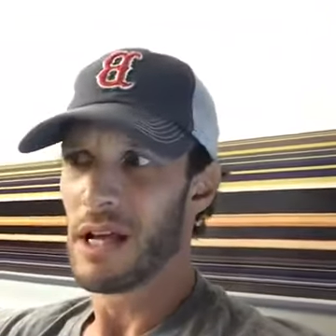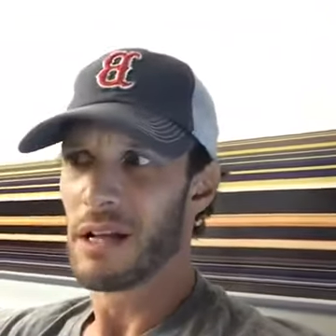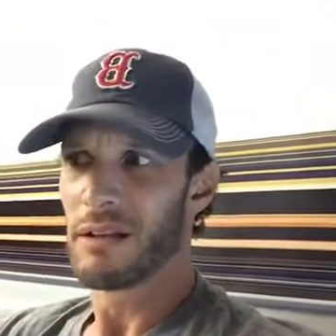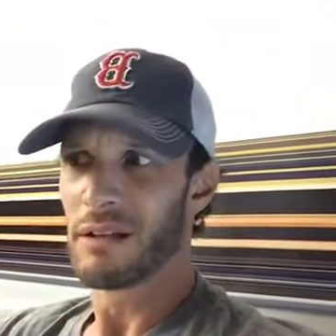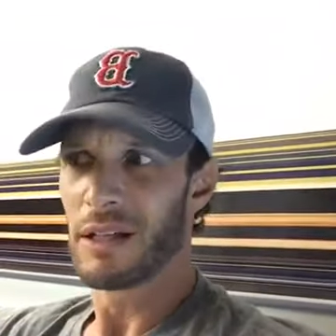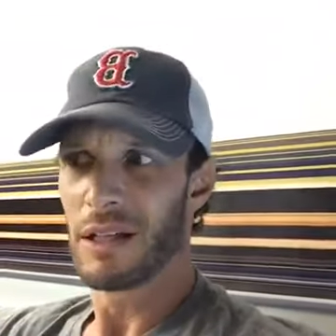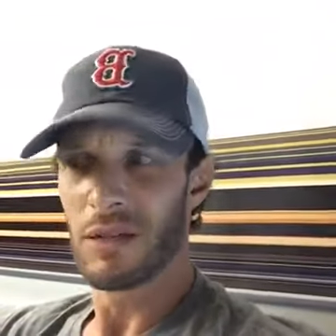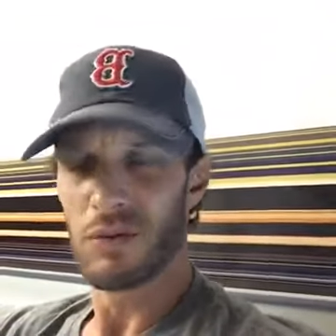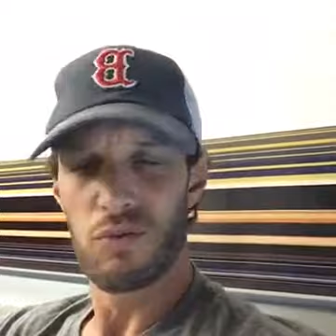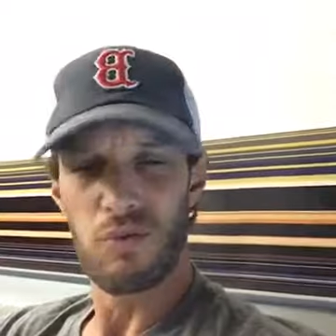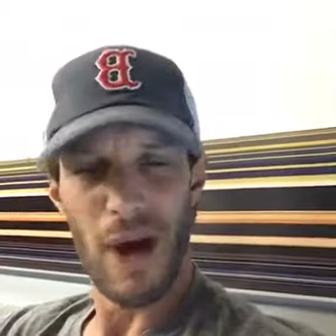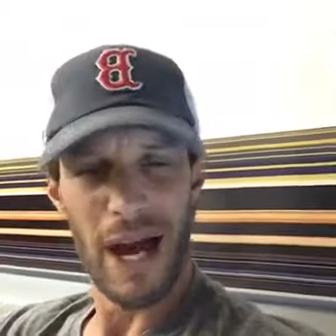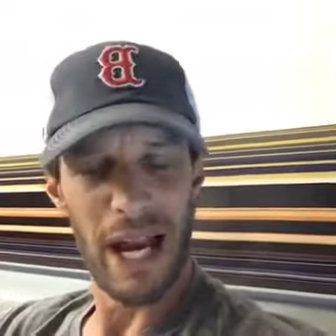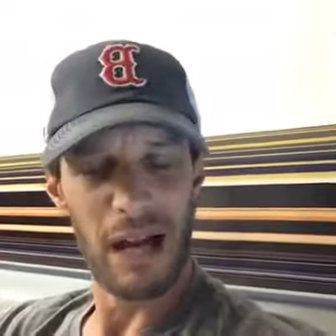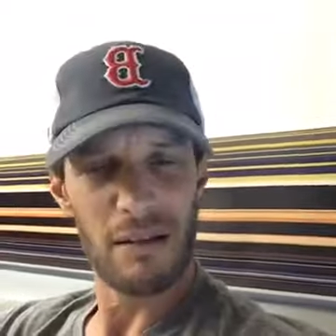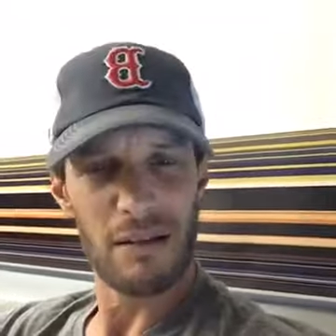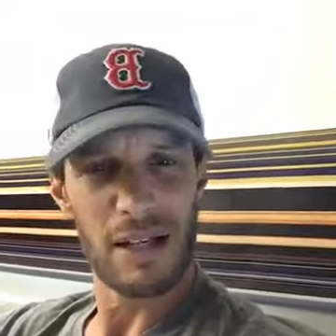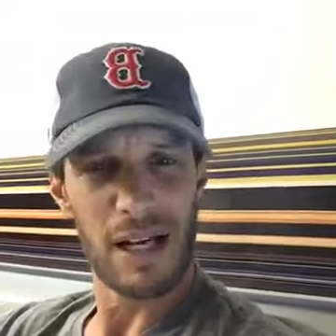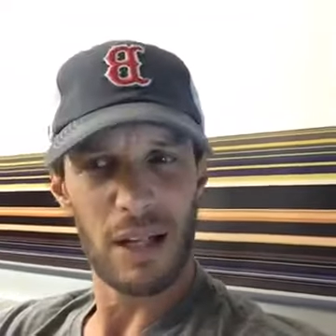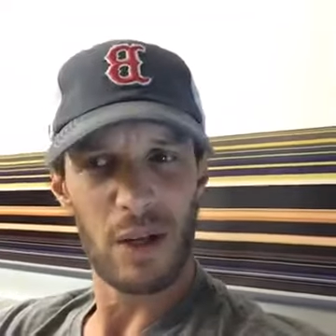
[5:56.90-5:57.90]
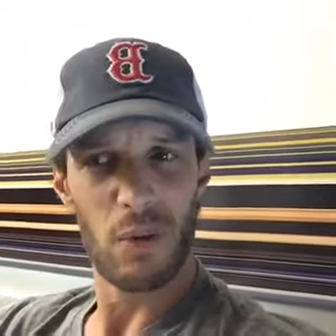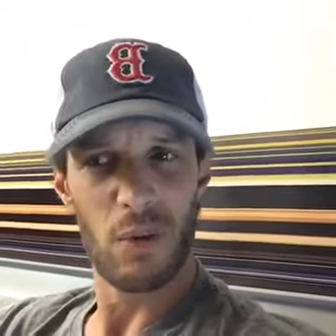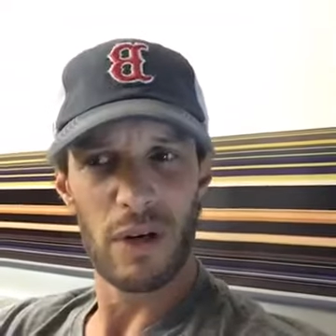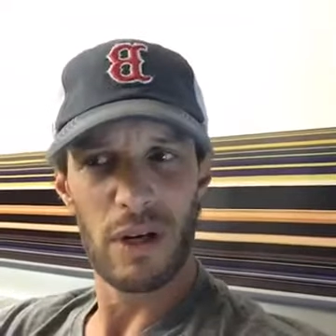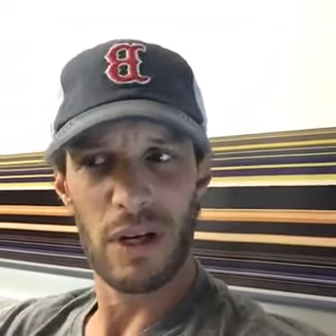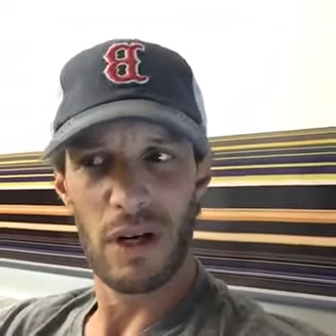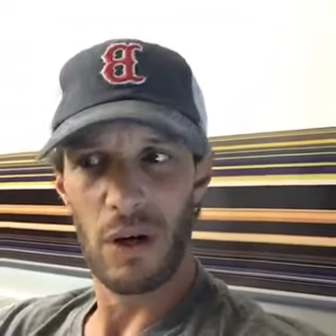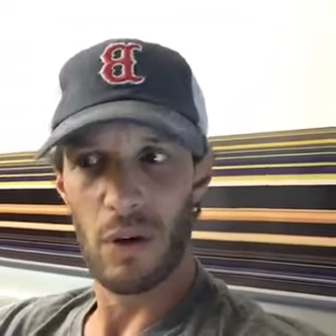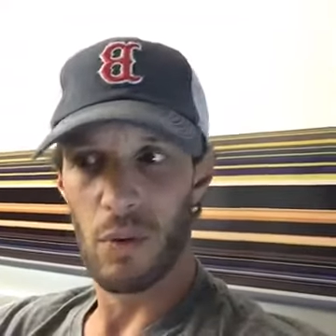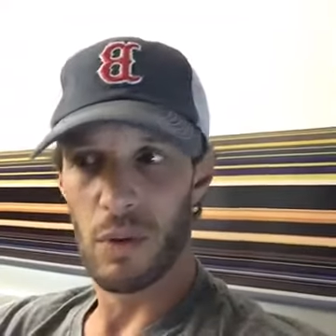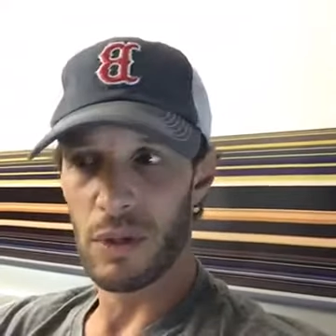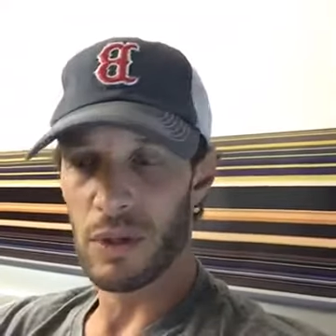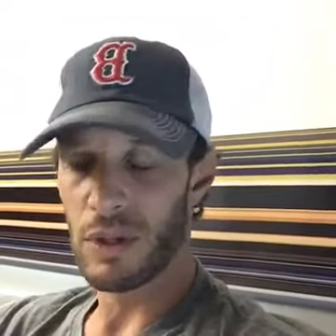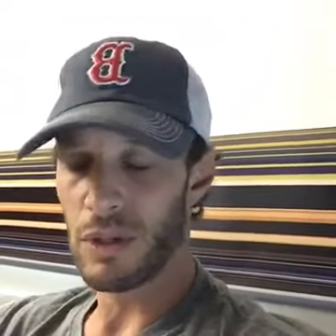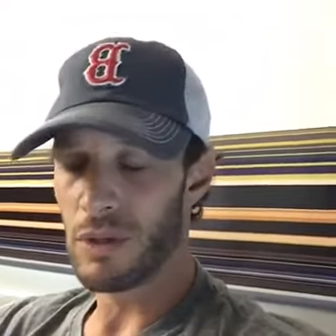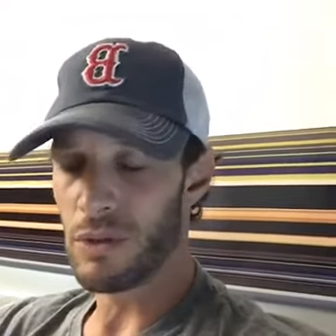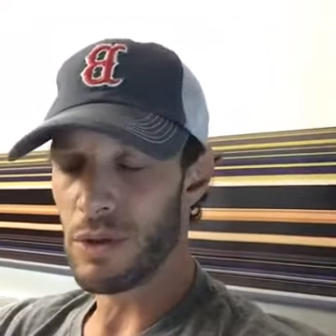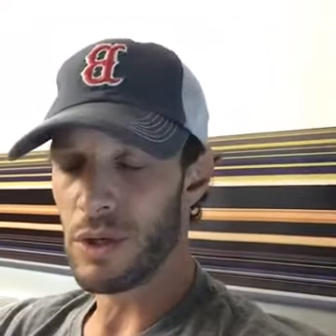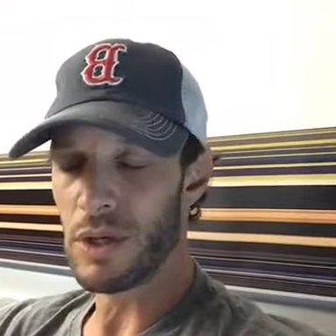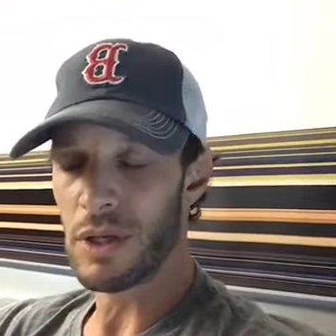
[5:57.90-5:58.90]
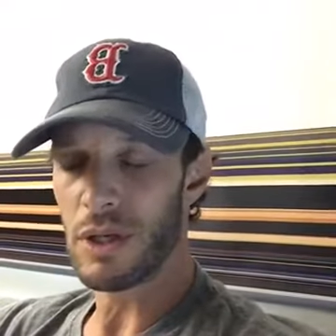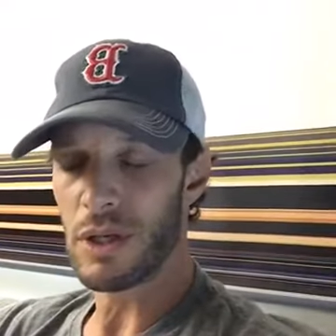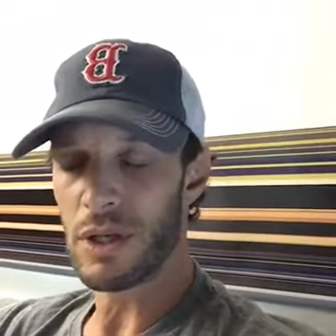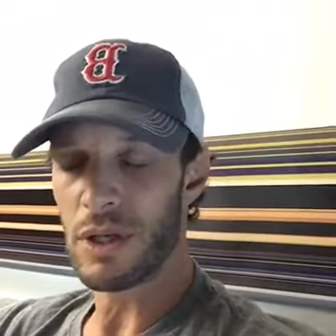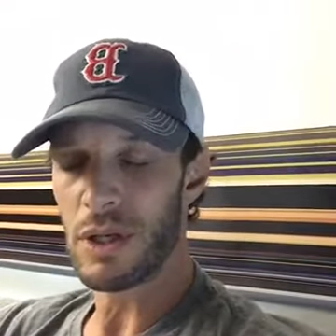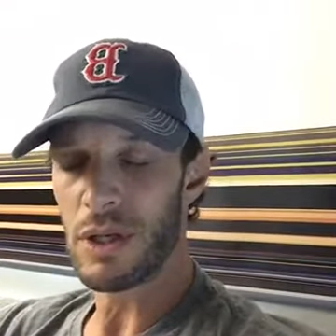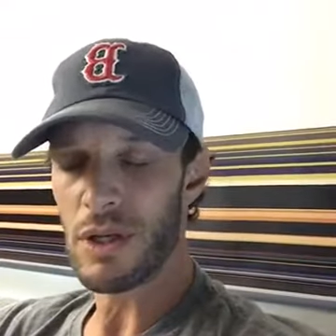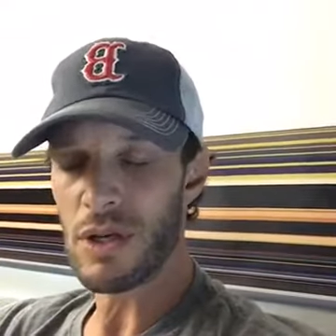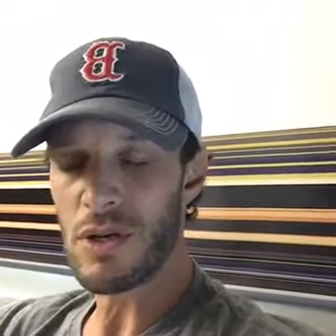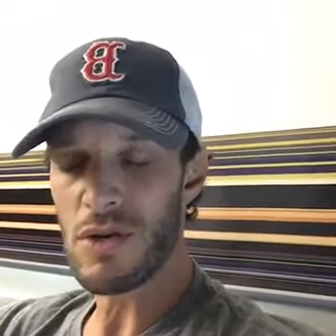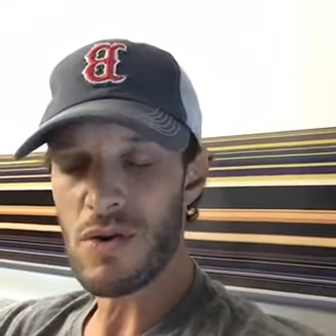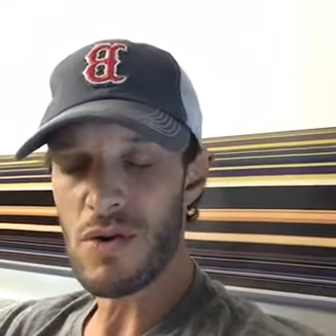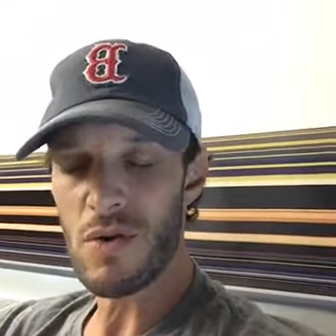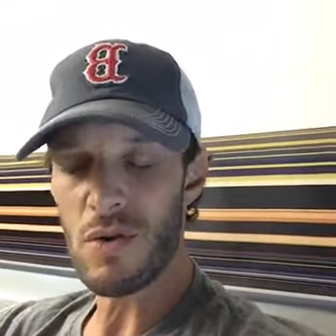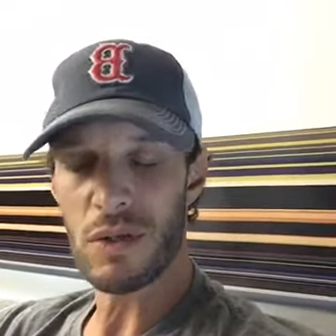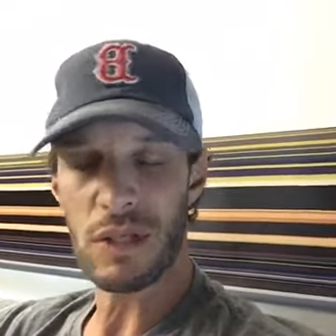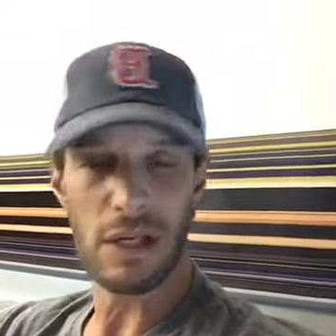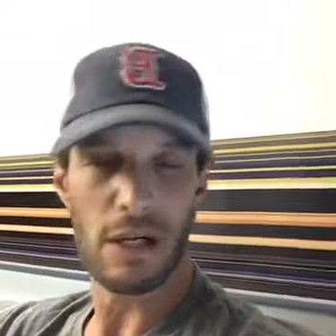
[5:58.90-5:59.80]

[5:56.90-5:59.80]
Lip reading: Because right outside the window were 2 huge